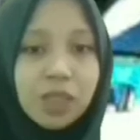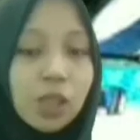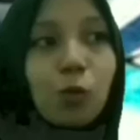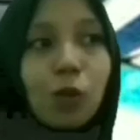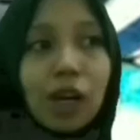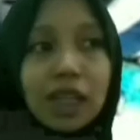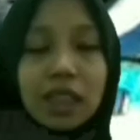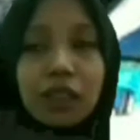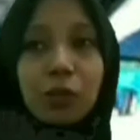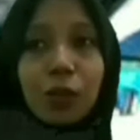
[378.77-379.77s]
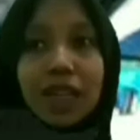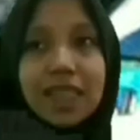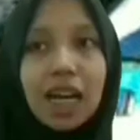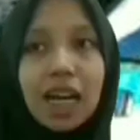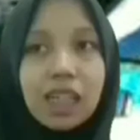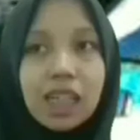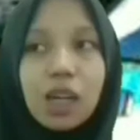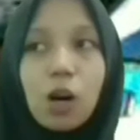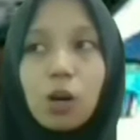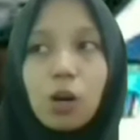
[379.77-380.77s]
1 US dollar
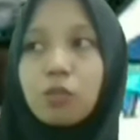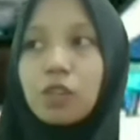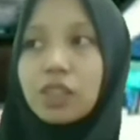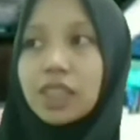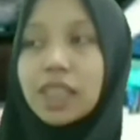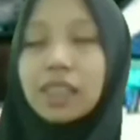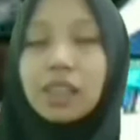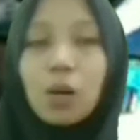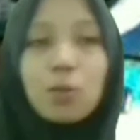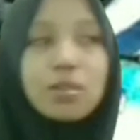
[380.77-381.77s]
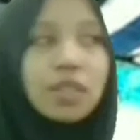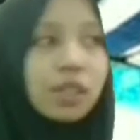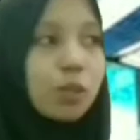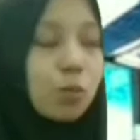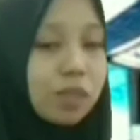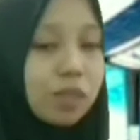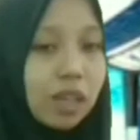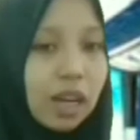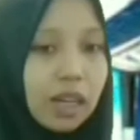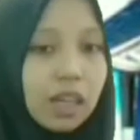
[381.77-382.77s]
or 14,000
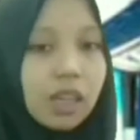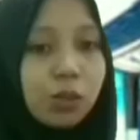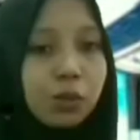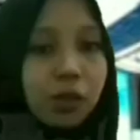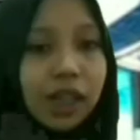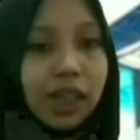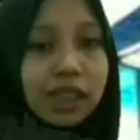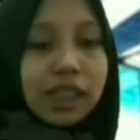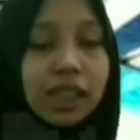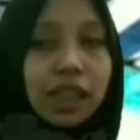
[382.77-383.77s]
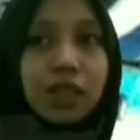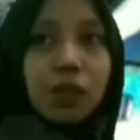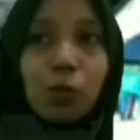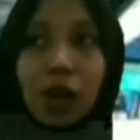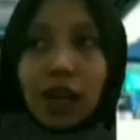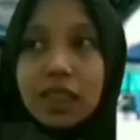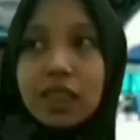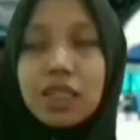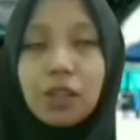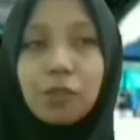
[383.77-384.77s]
rupiah, you can get one
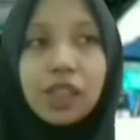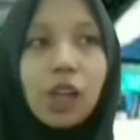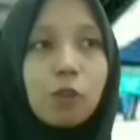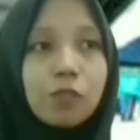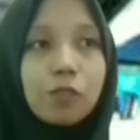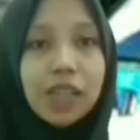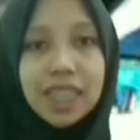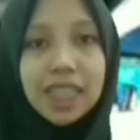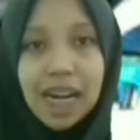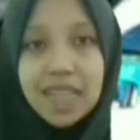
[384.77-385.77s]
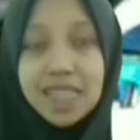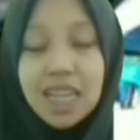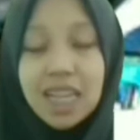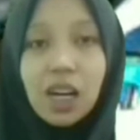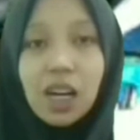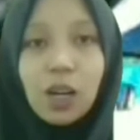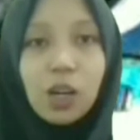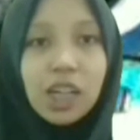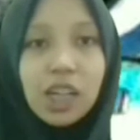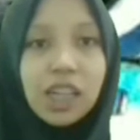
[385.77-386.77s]
serving of red rice,
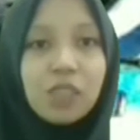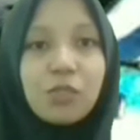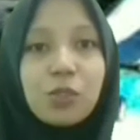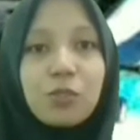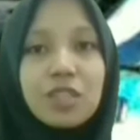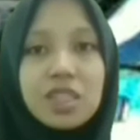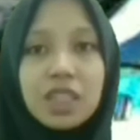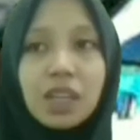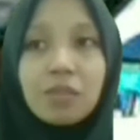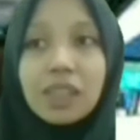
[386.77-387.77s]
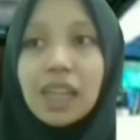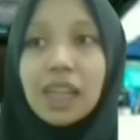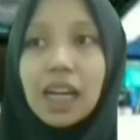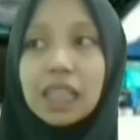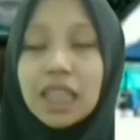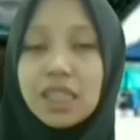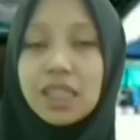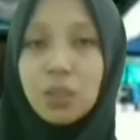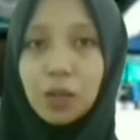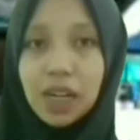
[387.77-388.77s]
or if you visit American
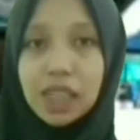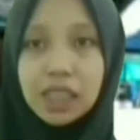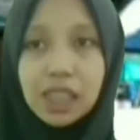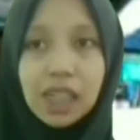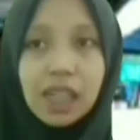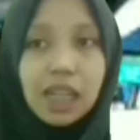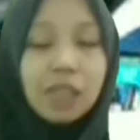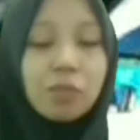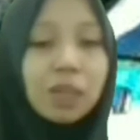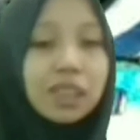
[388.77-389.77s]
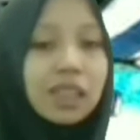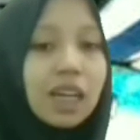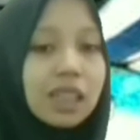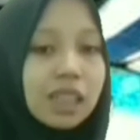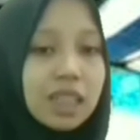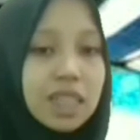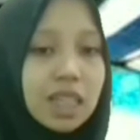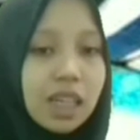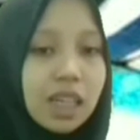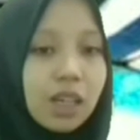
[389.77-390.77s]
restaurant like McDonald's,
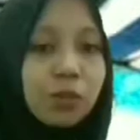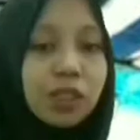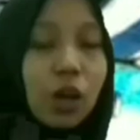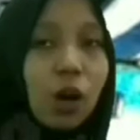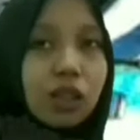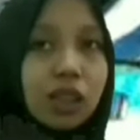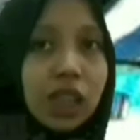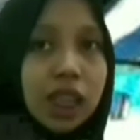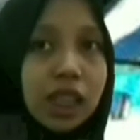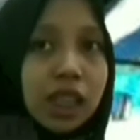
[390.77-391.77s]
with only